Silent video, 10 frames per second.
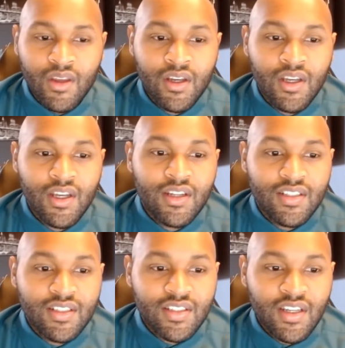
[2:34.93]

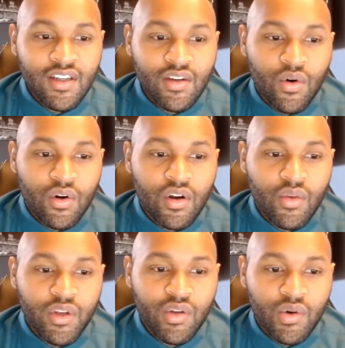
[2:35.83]
Descending order, we
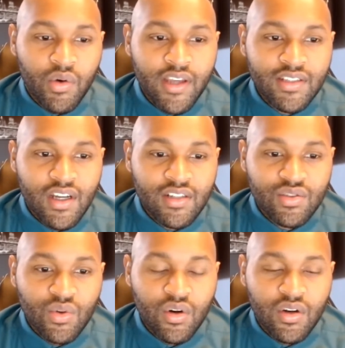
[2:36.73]
do
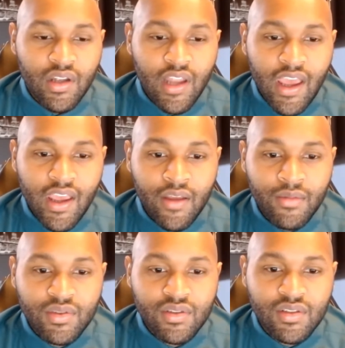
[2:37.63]
arrays.sort
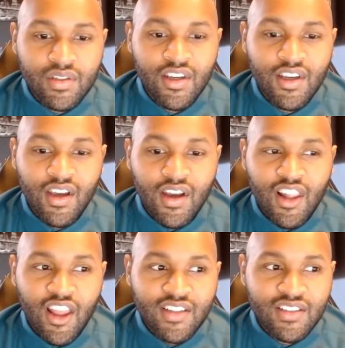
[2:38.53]
names,
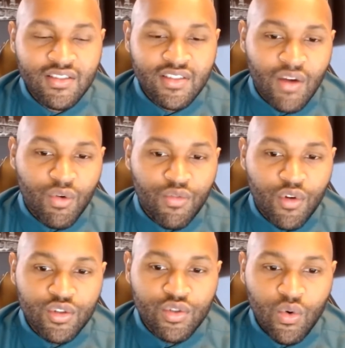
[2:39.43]
collections.reverse
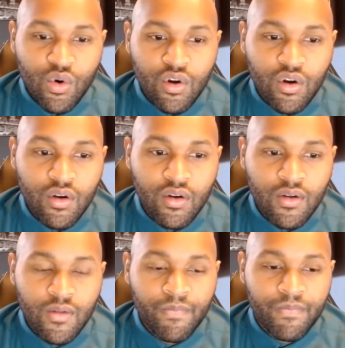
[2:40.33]
order.
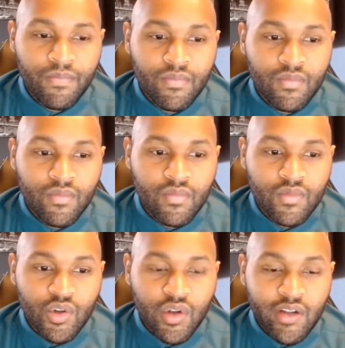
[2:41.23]
So
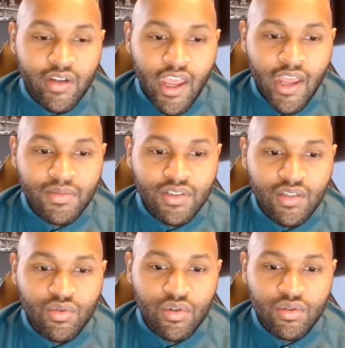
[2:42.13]
now names
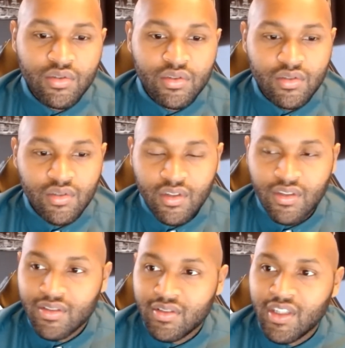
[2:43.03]
equals
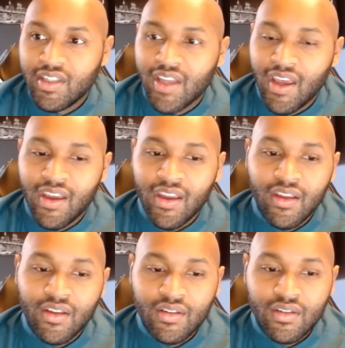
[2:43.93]
Z to A.
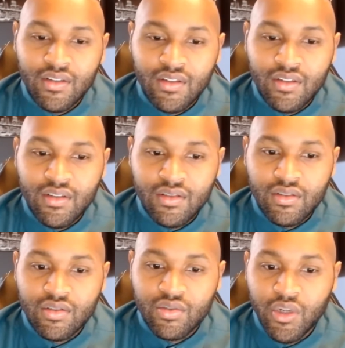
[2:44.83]
So
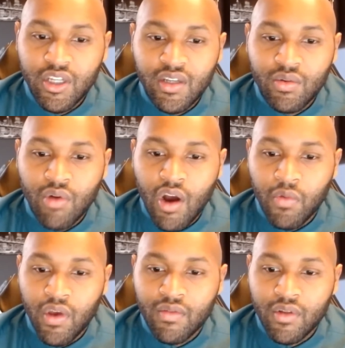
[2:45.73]
Sweetie, Rod Wave,
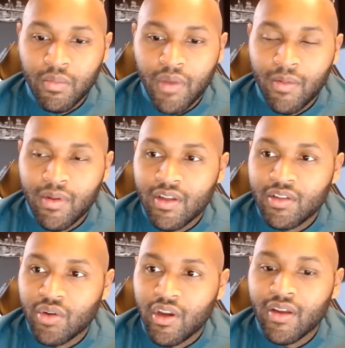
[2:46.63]
Lil Baby, then
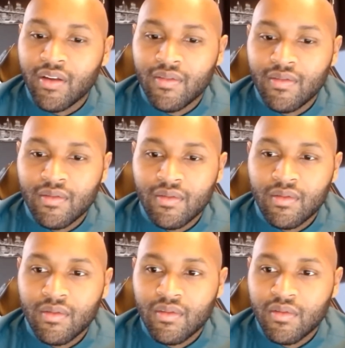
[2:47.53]
Drake.
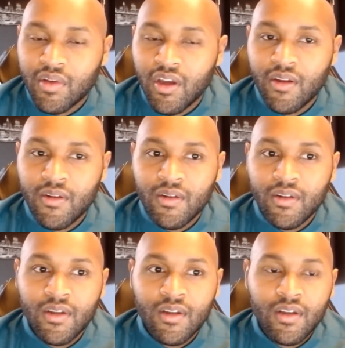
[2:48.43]
Okay?
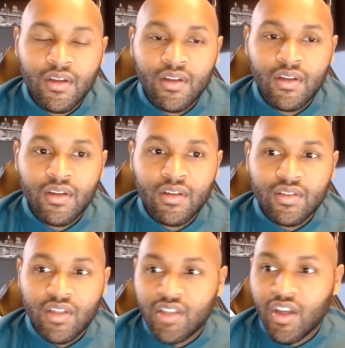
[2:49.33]
That's
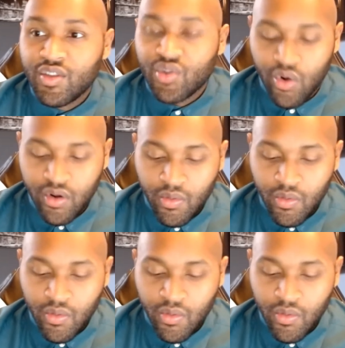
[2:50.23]
how you sort an array.